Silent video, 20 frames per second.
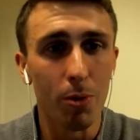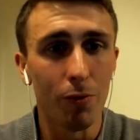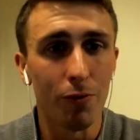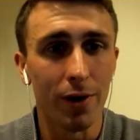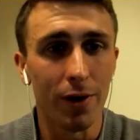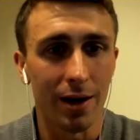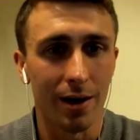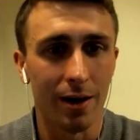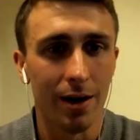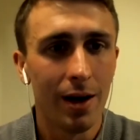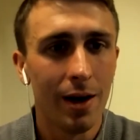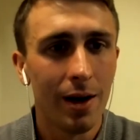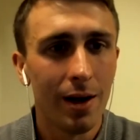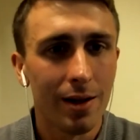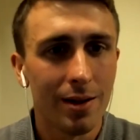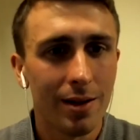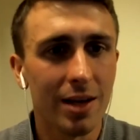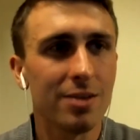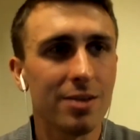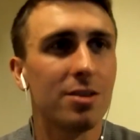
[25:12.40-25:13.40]
fan,
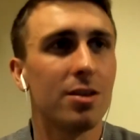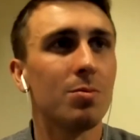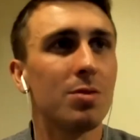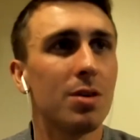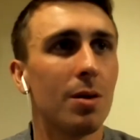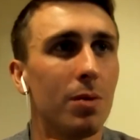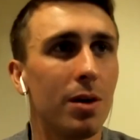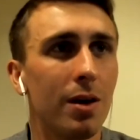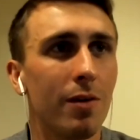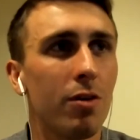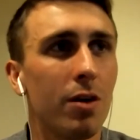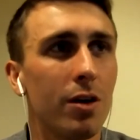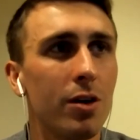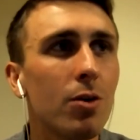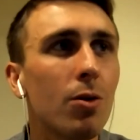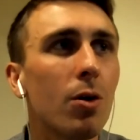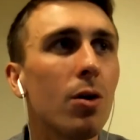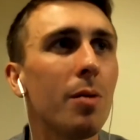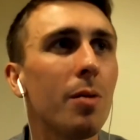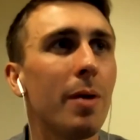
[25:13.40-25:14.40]
that sums up Liverpool.
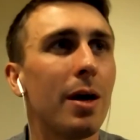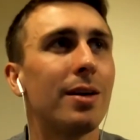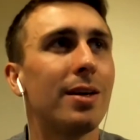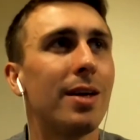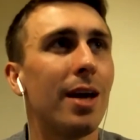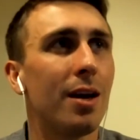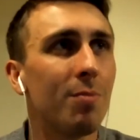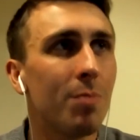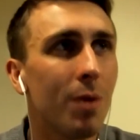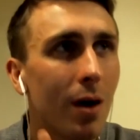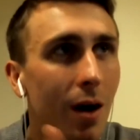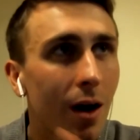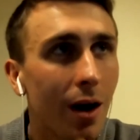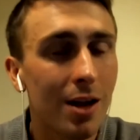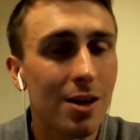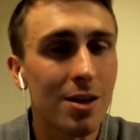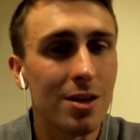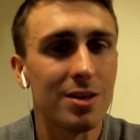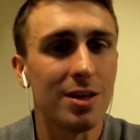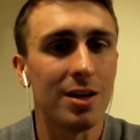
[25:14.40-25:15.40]
You're all about getting
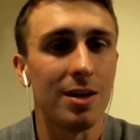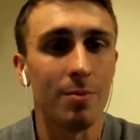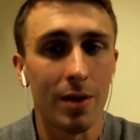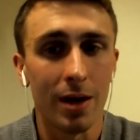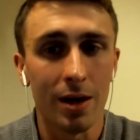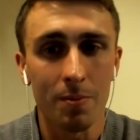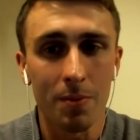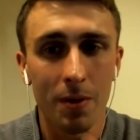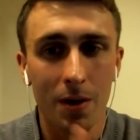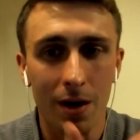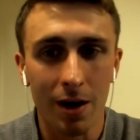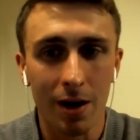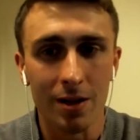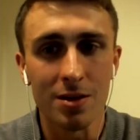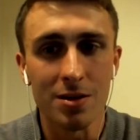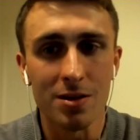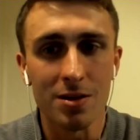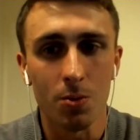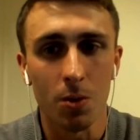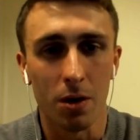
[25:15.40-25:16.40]
behind the team, getting behind the
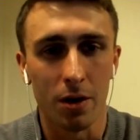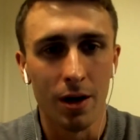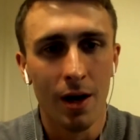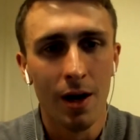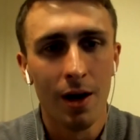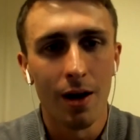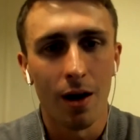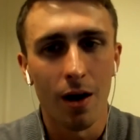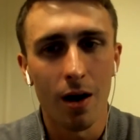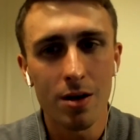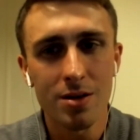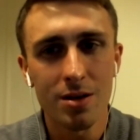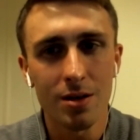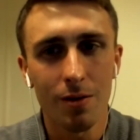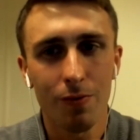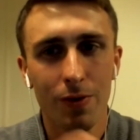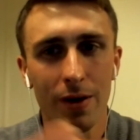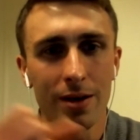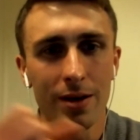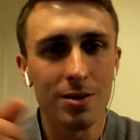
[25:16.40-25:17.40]
squad. Arsenal
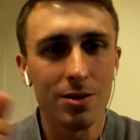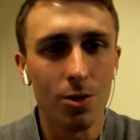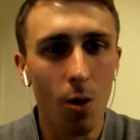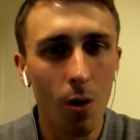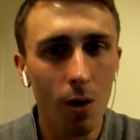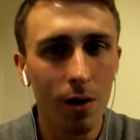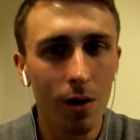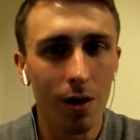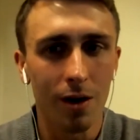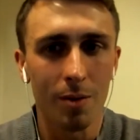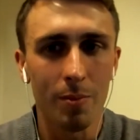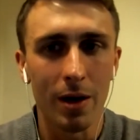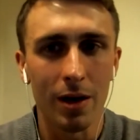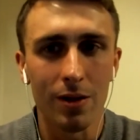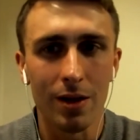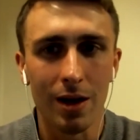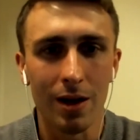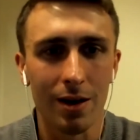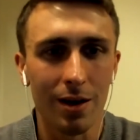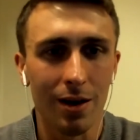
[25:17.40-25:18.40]
fans talk a lot about
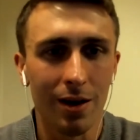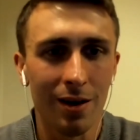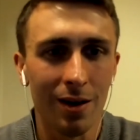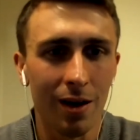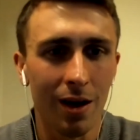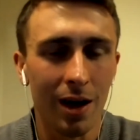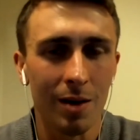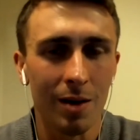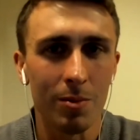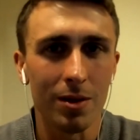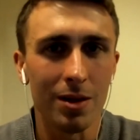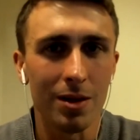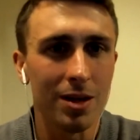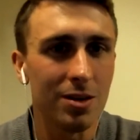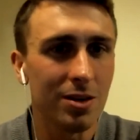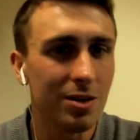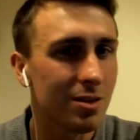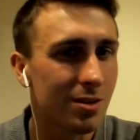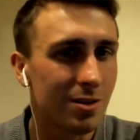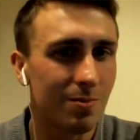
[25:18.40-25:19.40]
that online, but they
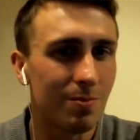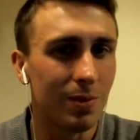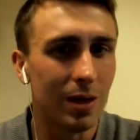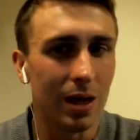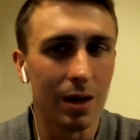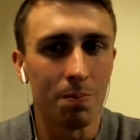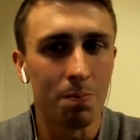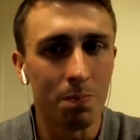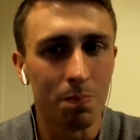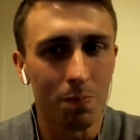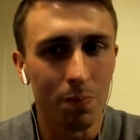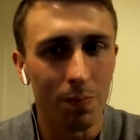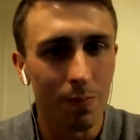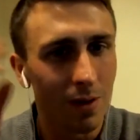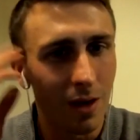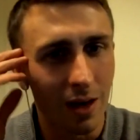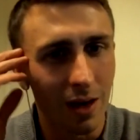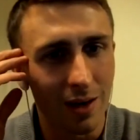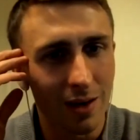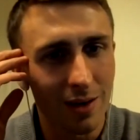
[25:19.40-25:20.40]
just
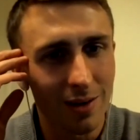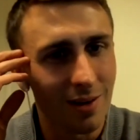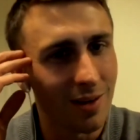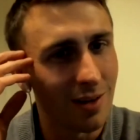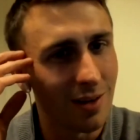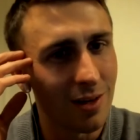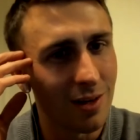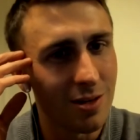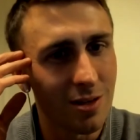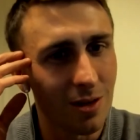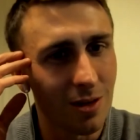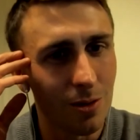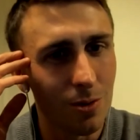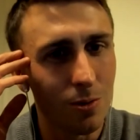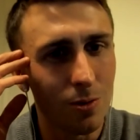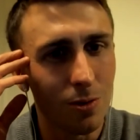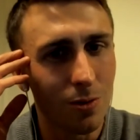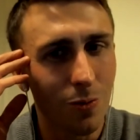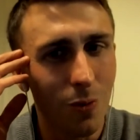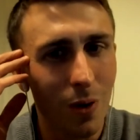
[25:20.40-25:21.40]
like they're so
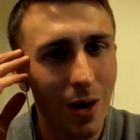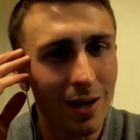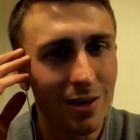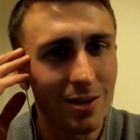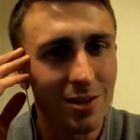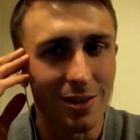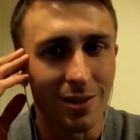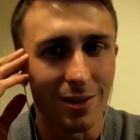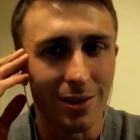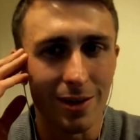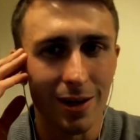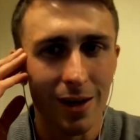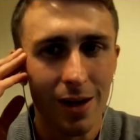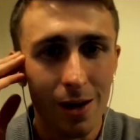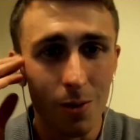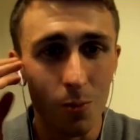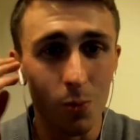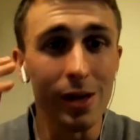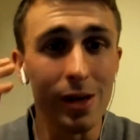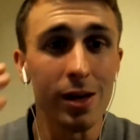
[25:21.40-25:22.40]
quick to.
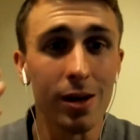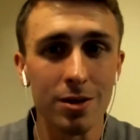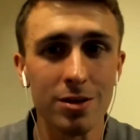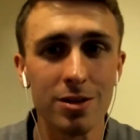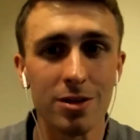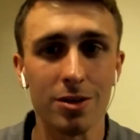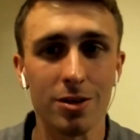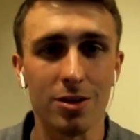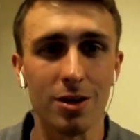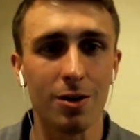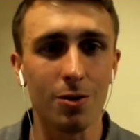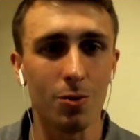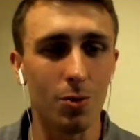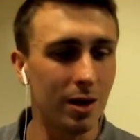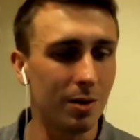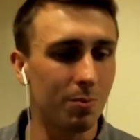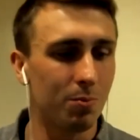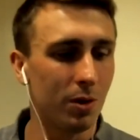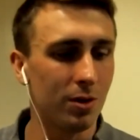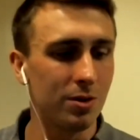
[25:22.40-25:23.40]
We are such a
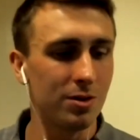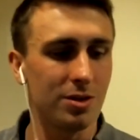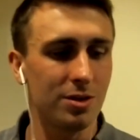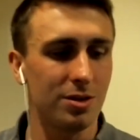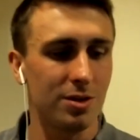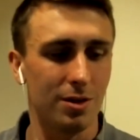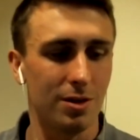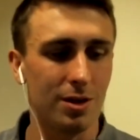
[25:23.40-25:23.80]
quick bunch to